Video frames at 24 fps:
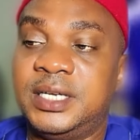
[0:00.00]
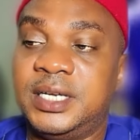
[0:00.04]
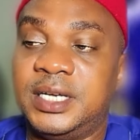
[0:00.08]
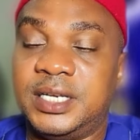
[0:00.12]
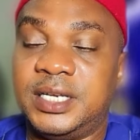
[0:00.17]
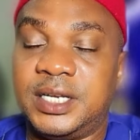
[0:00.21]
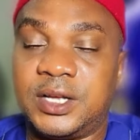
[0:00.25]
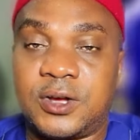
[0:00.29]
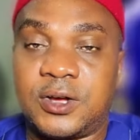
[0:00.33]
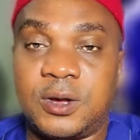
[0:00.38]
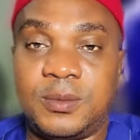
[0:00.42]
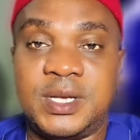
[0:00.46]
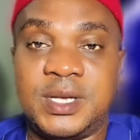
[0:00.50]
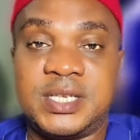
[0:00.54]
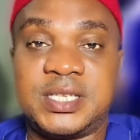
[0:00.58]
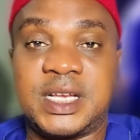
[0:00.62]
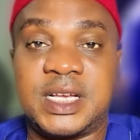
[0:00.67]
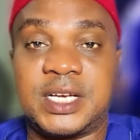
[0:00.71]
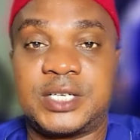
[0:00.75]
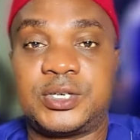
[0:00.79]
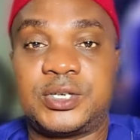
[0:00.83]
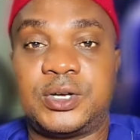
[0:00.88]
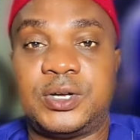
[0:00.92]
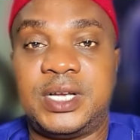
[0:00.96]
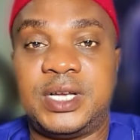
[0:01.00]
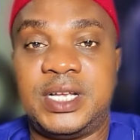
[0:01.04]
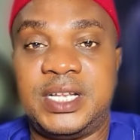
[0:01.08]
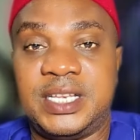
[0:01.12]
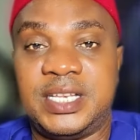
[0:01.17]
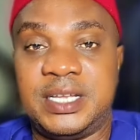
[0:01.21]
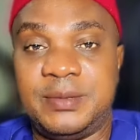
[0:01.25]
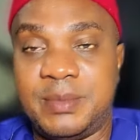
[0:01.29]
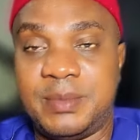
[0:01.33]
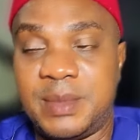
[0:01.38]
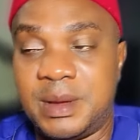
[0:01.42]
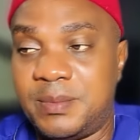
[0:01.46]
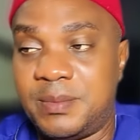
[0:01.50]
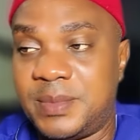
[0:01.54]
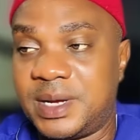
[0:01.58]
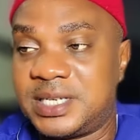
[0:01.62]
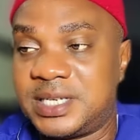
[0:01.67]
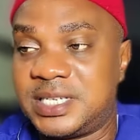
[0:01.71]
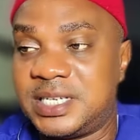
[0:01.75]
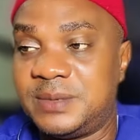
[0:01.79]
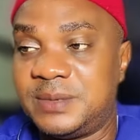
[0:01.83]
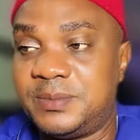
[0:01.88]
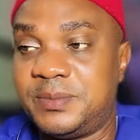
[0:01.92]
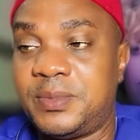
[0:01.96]
in the comment section in the
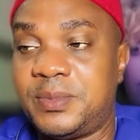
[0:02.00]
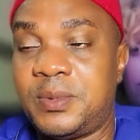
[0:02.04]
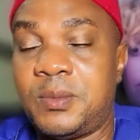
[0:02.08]
membership